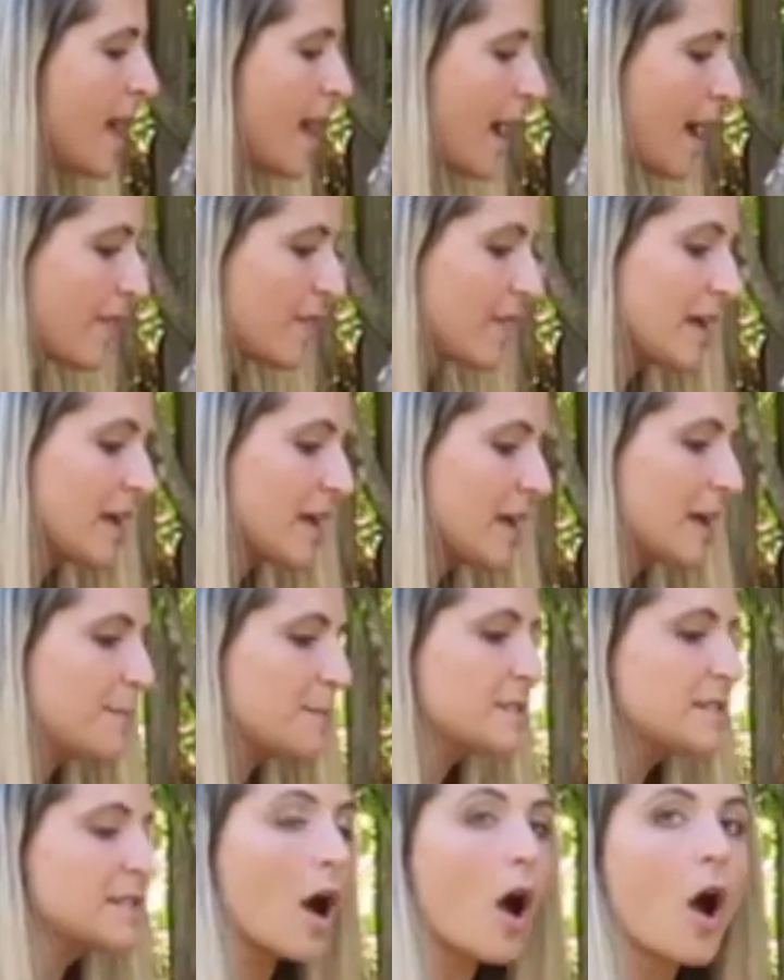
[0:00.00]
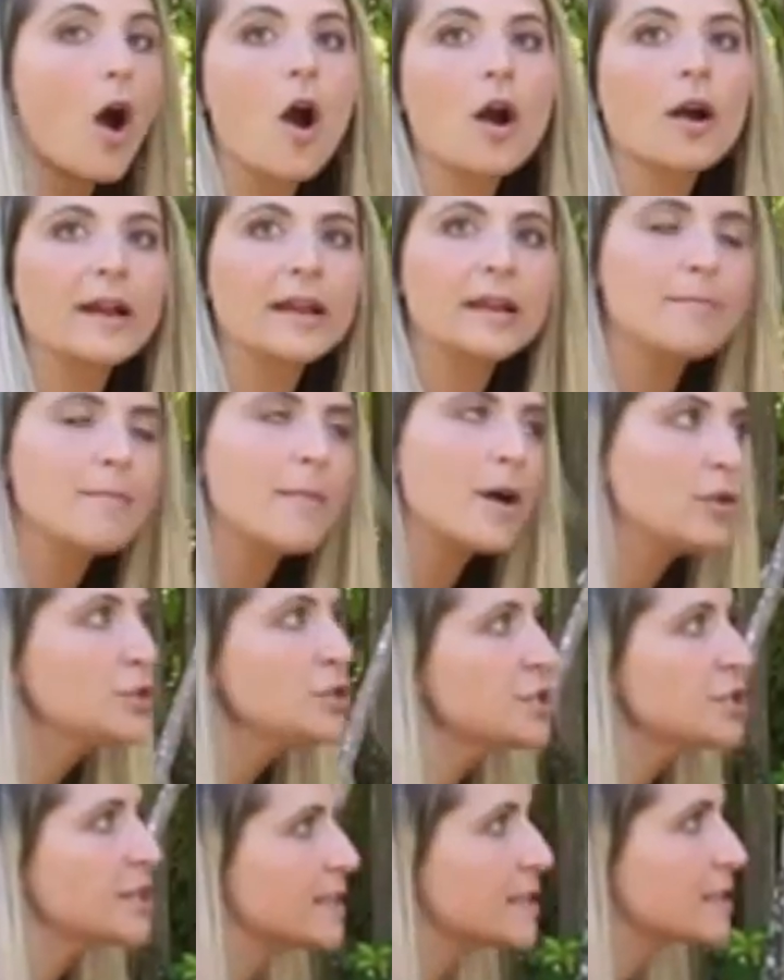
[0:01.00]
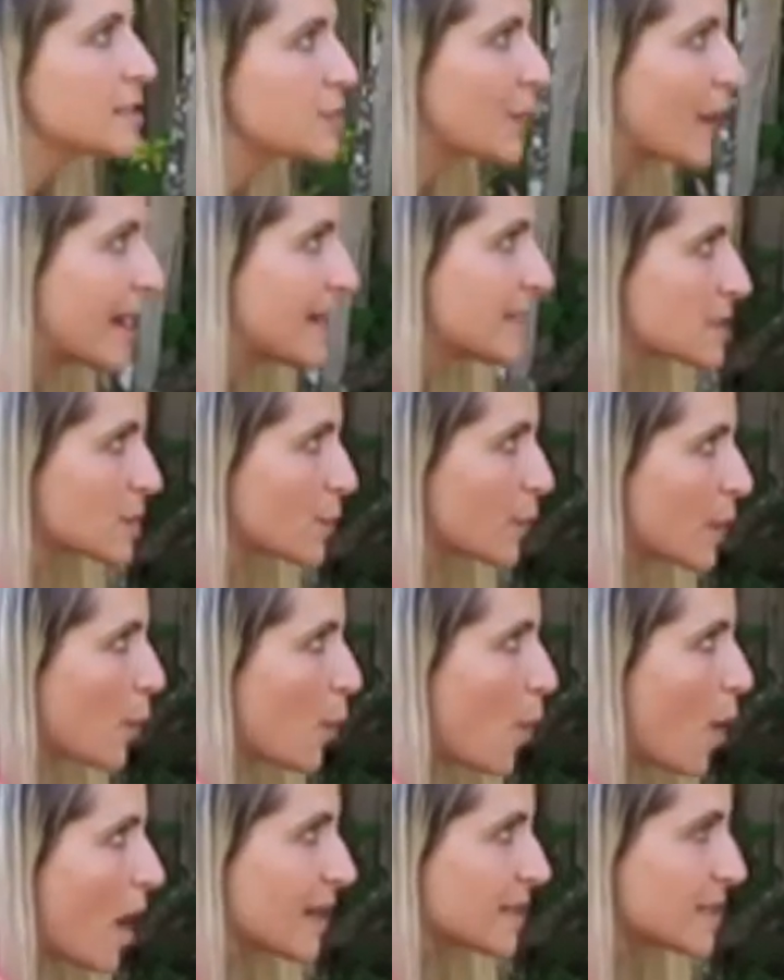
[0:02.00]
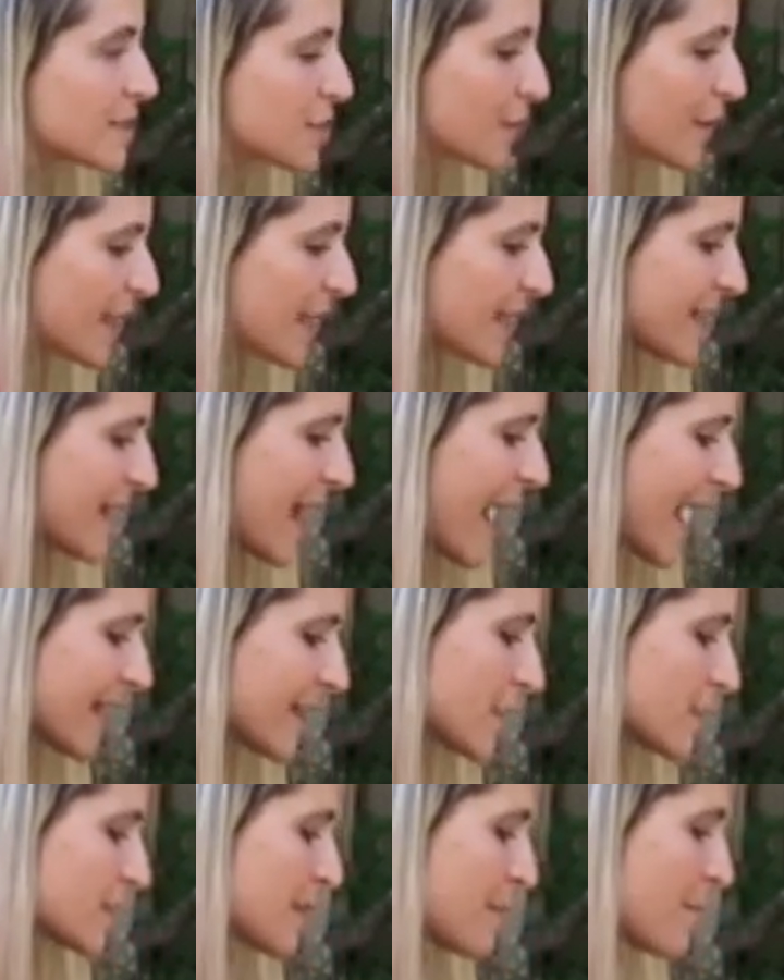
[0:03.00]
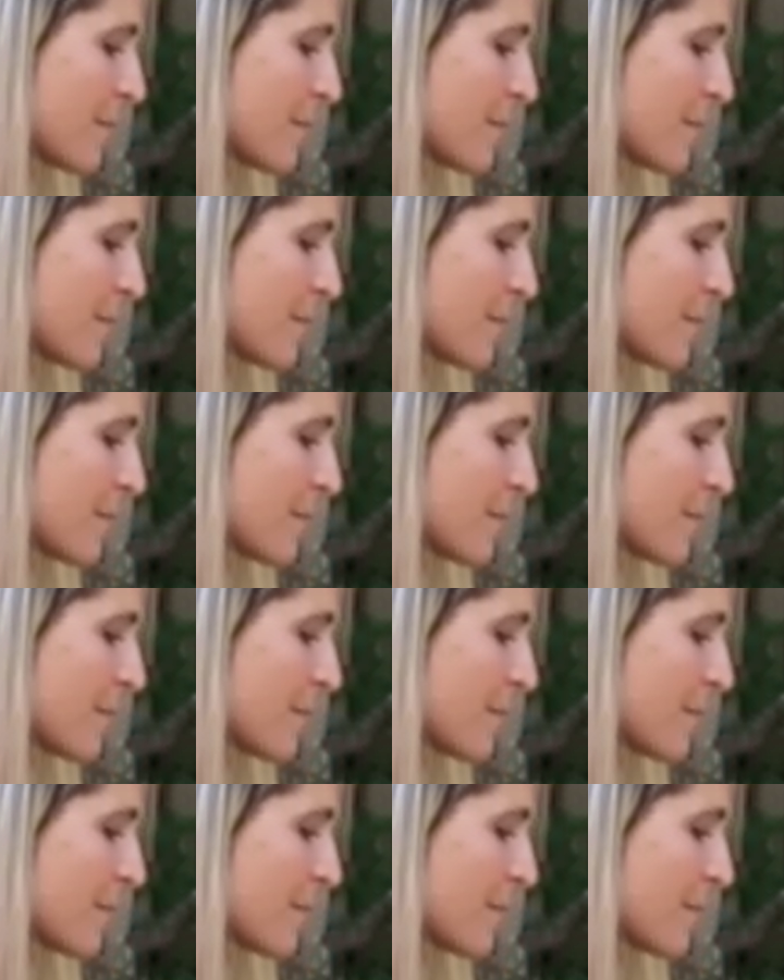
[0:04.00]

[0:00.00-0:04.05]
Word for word: and the hips are emotions, right? So we want to ignite those